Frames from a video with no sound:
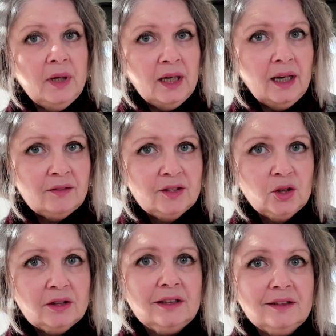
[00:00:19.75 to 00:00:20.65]
may have
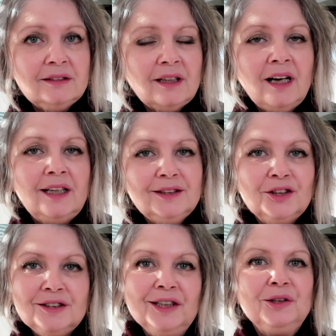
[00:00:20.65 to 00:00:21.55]
noticed I had
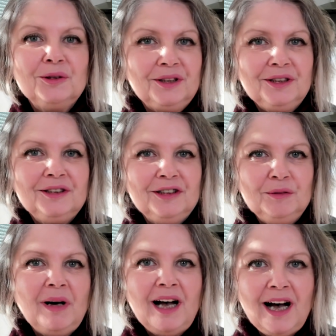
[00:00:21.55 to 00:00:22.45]
not decorated
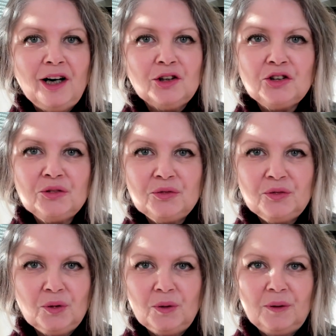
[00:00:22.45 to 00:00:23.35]
my house
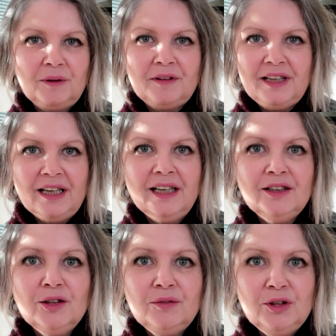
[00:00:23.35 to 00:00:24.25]
for the
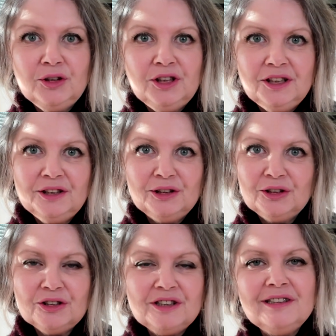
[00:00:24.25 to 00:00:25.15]
end of the
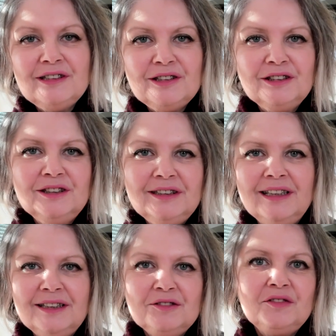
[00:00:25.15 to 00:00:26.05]
year season
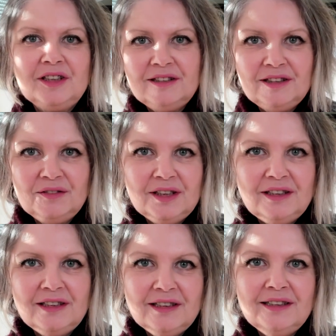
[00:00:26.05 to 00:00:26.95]
and
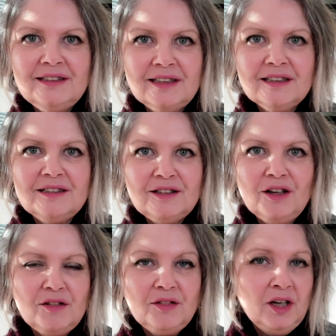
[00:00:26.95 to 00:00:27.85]
festivities and
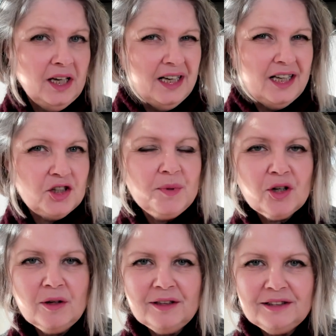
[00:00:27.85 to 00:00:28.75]
stuff. It's
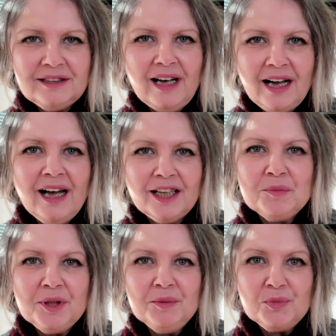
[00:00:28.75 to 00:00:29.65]
because I had
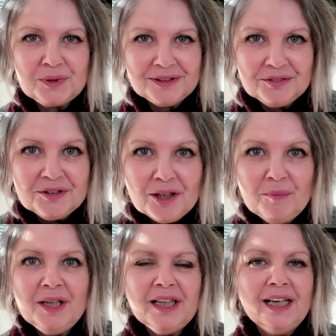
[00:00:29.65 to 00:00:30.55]
been
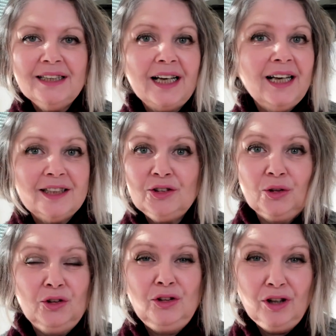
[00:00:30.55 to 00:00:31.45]
pre-filming and I had
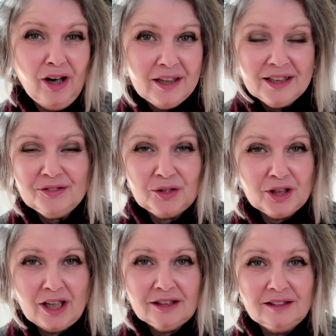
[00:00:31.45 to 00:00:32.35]
totally
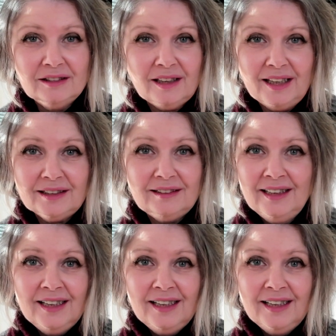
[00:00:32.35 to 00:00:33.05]
forgotten that